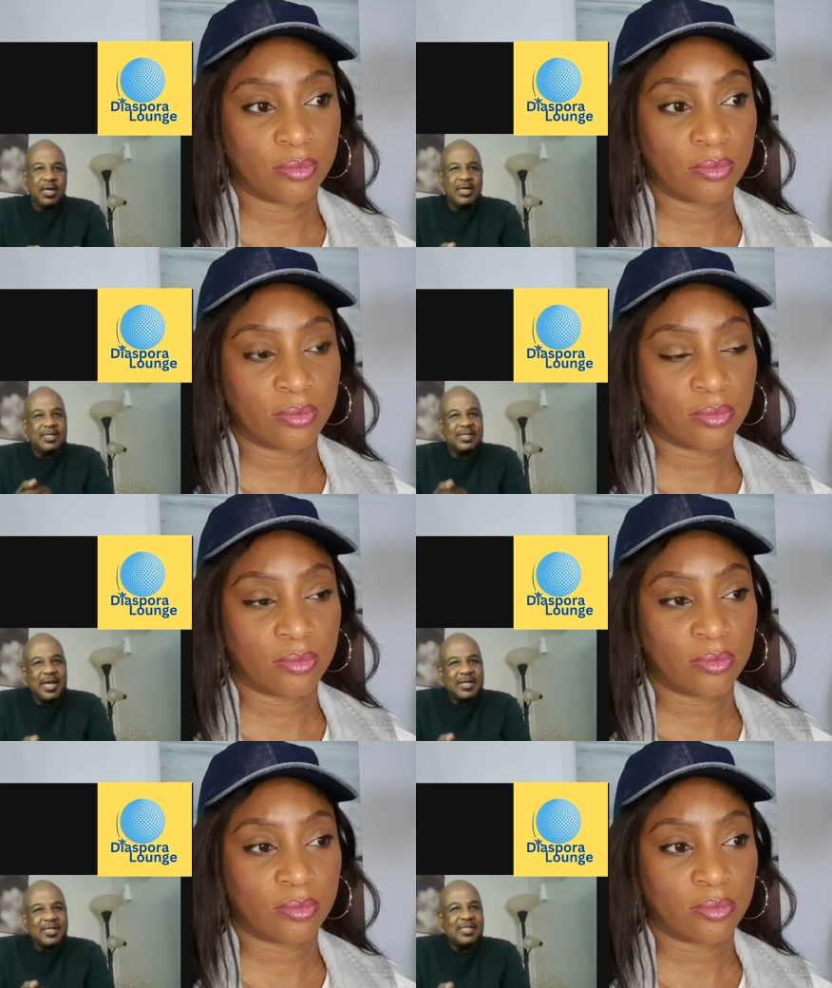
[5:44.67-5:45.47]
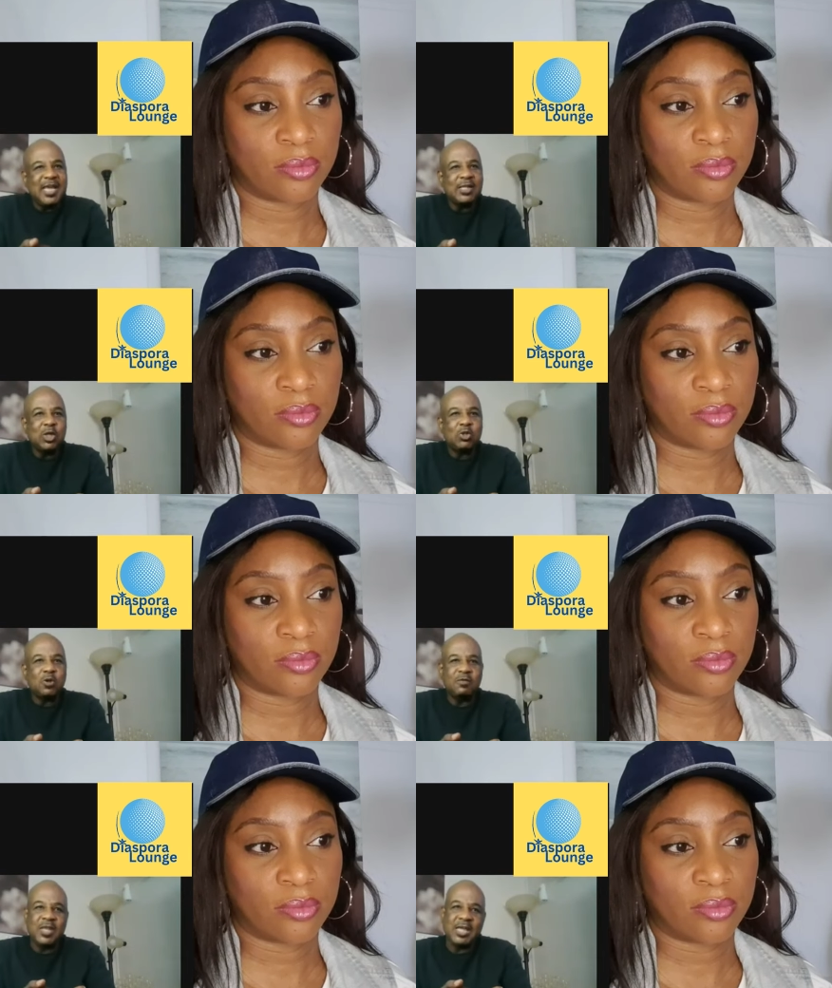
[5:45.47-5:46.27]
Speaker 1: in certain
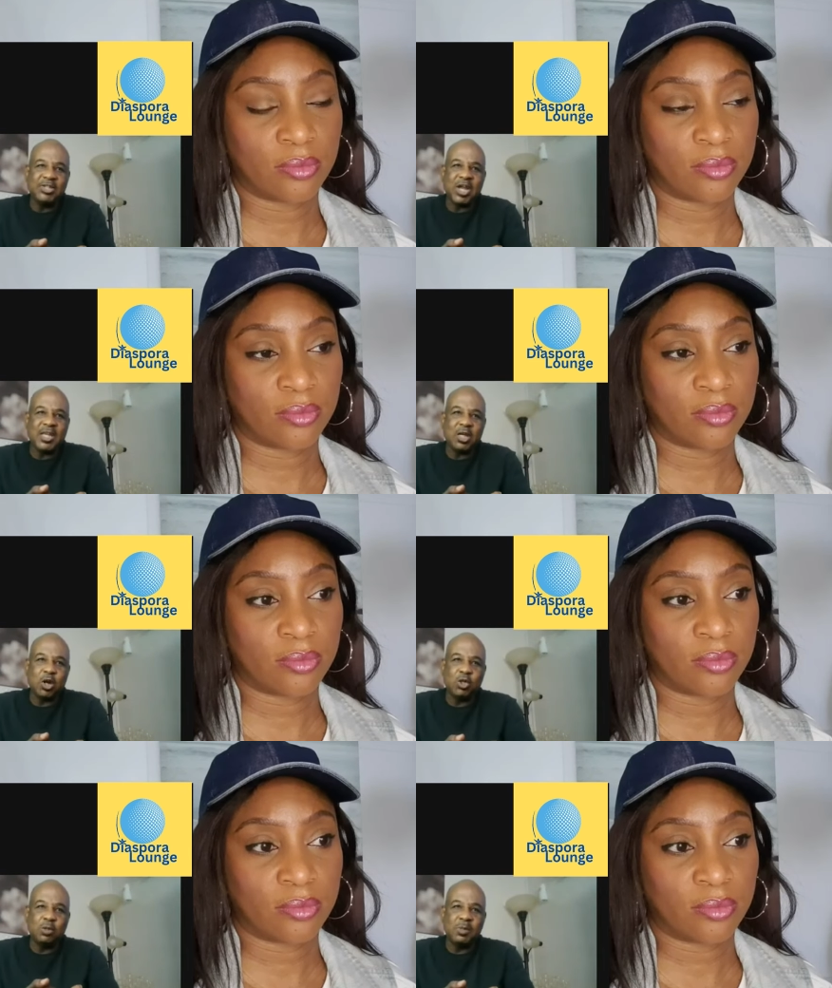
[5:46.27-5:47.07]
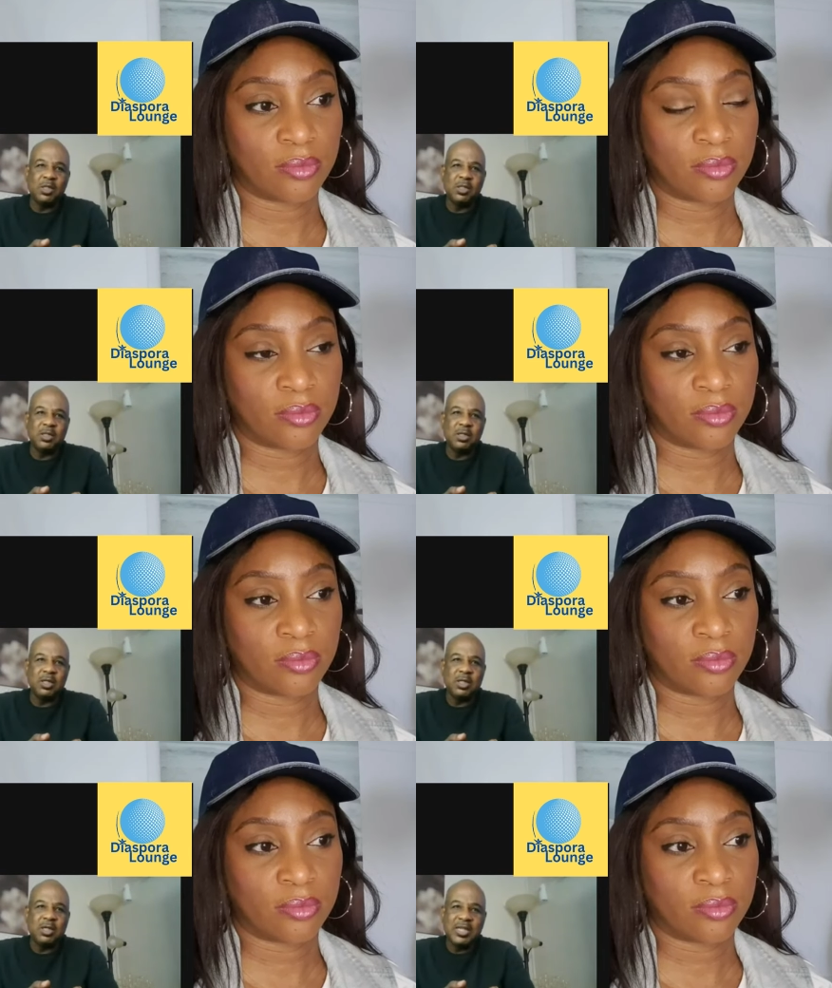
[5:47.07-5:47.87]
sectors of the Nigerian economy
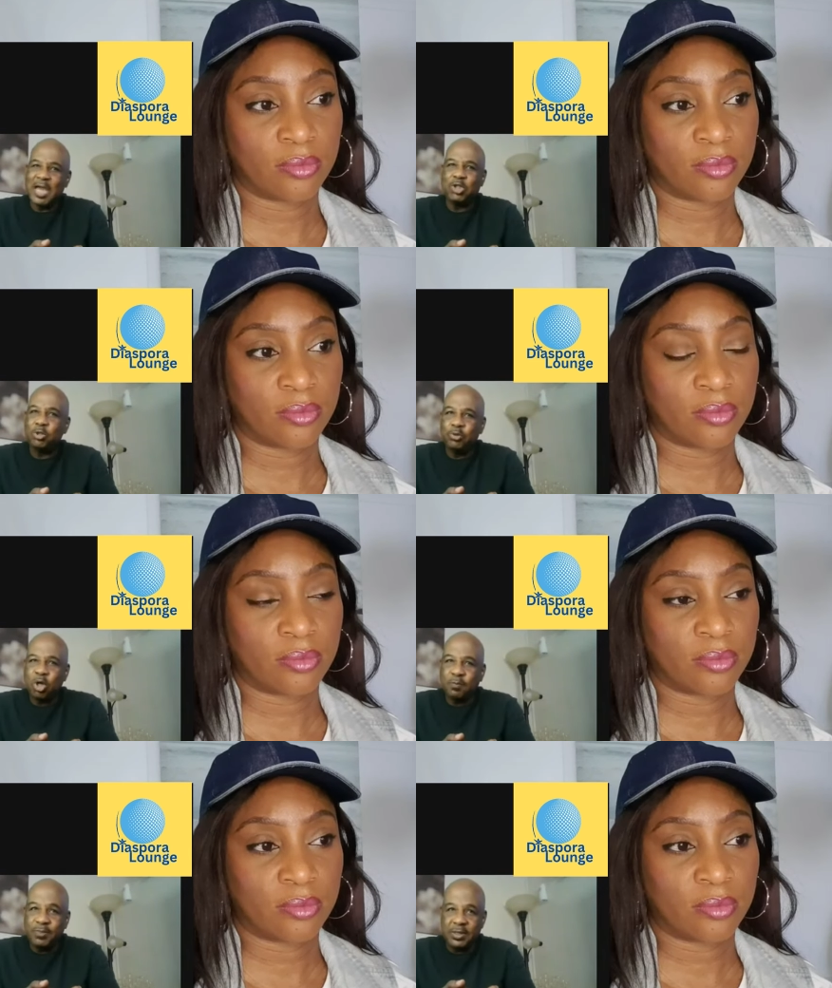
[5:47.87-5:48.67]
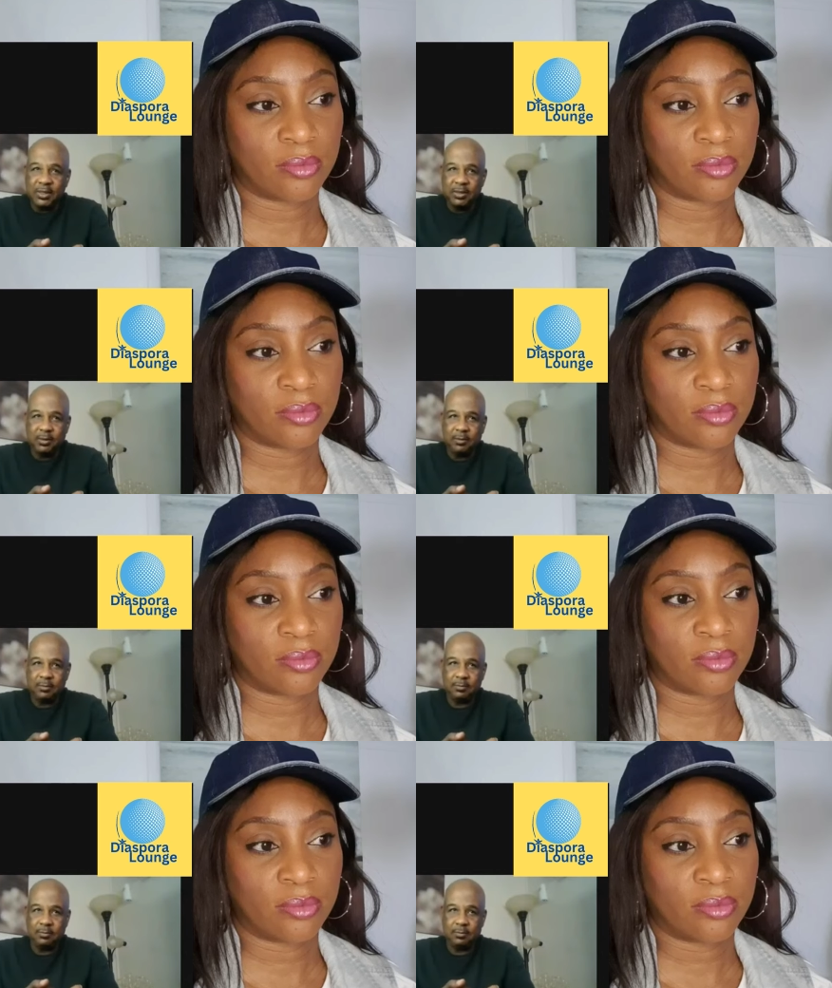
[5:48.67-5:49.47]
that should not be.
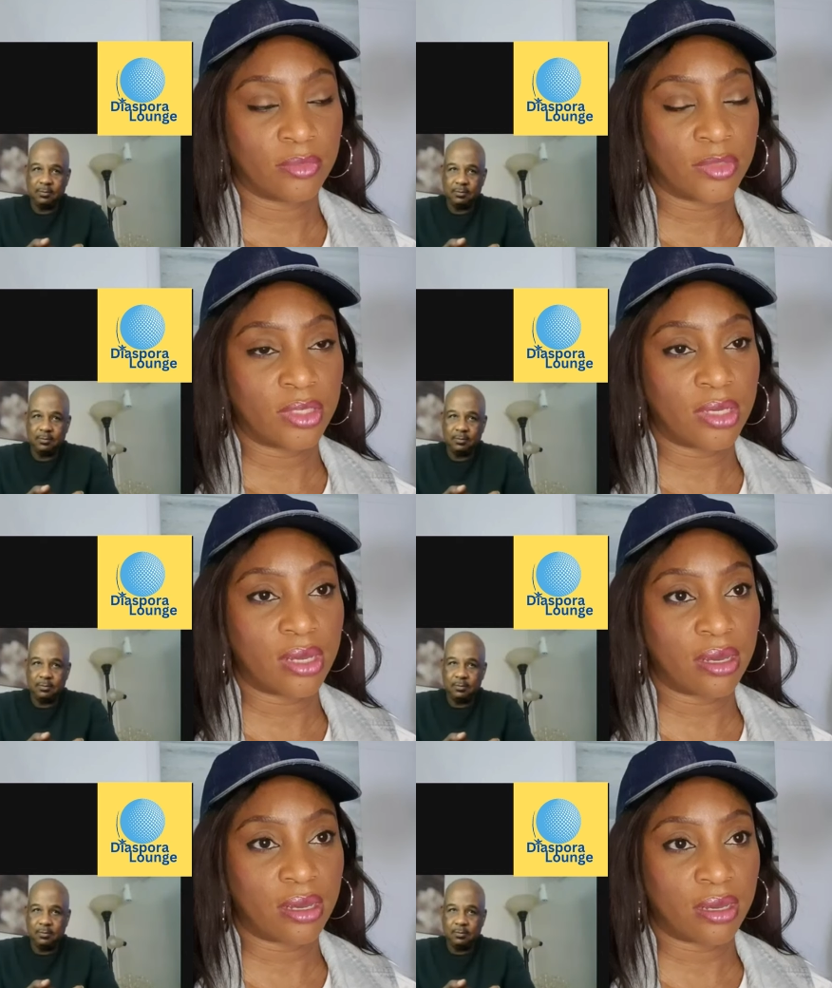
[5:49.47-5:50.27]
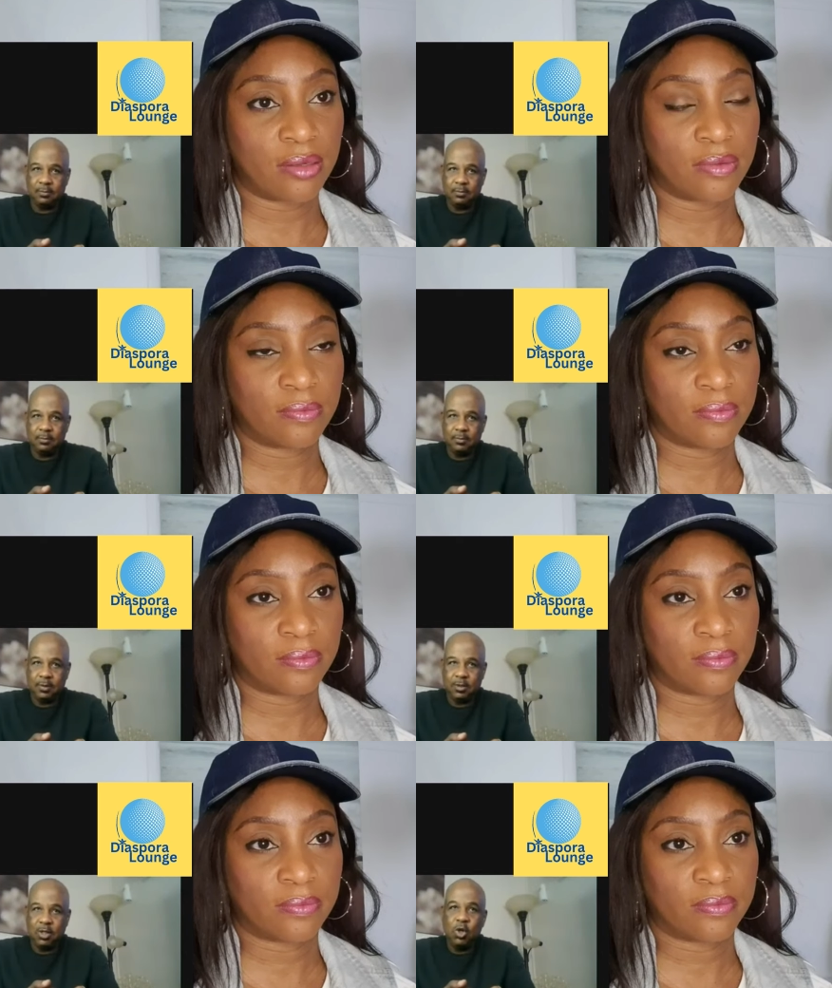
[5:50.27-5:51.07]
Speaker 2: Yeah.
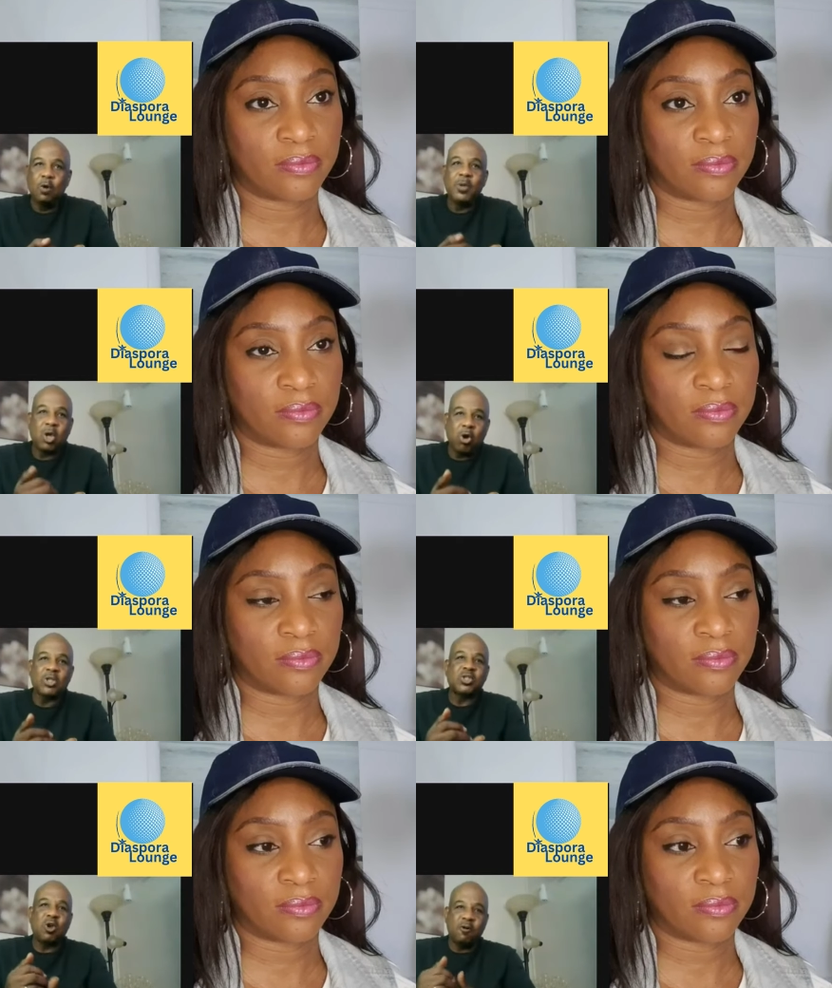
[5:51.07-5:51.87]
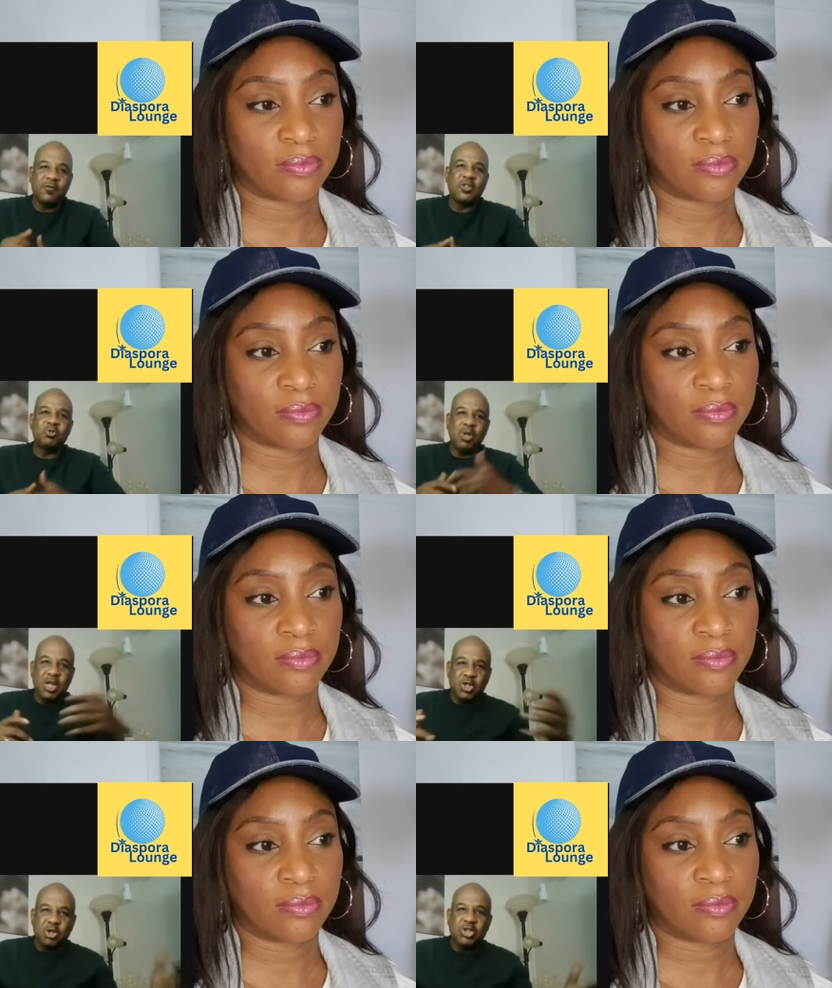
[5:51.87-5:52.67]
You
Speaker 1: know, because of his
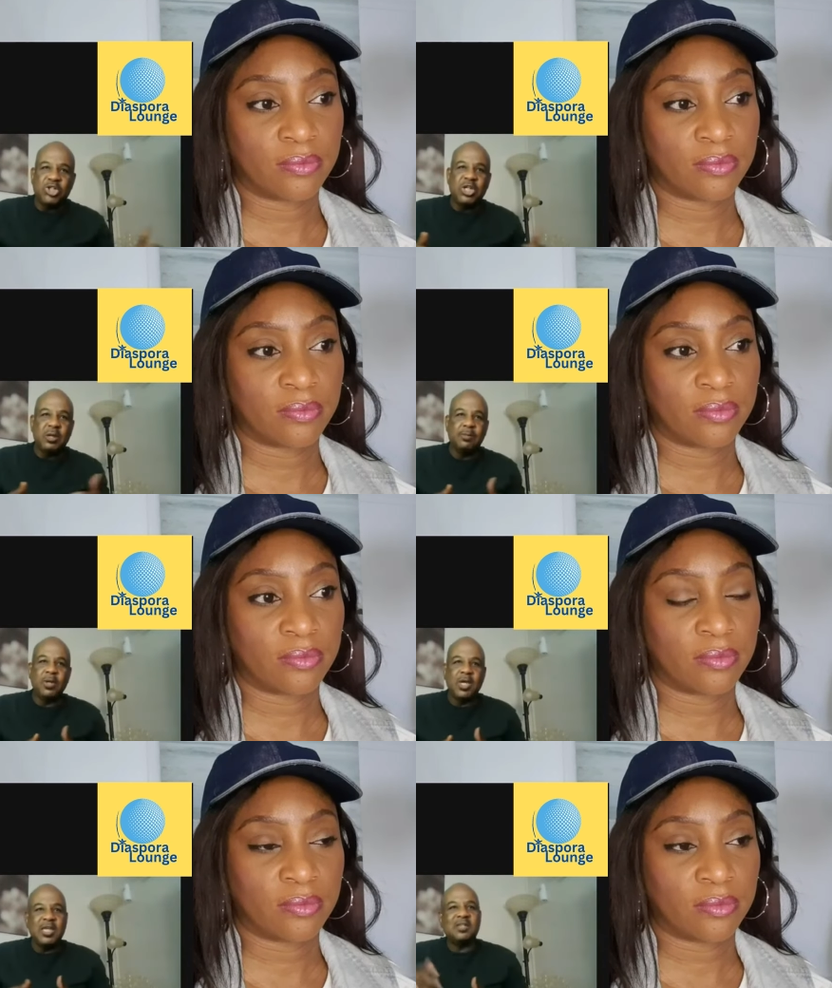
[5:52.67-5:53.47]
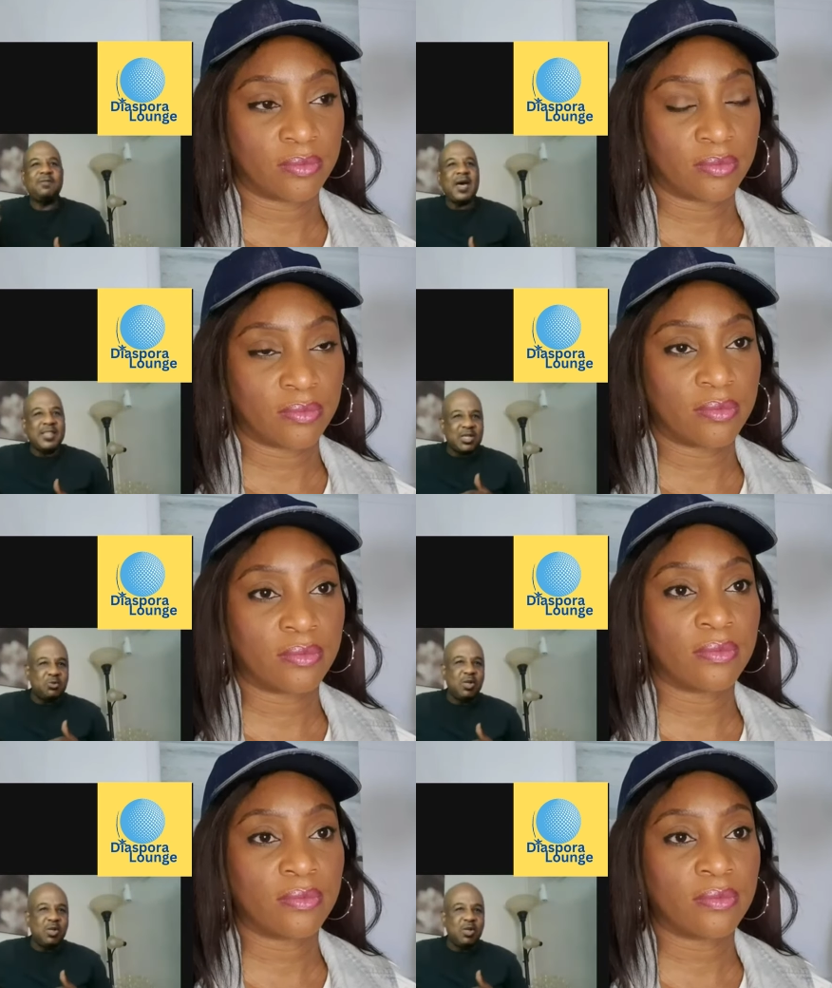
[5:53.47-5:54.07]
relationship, his father's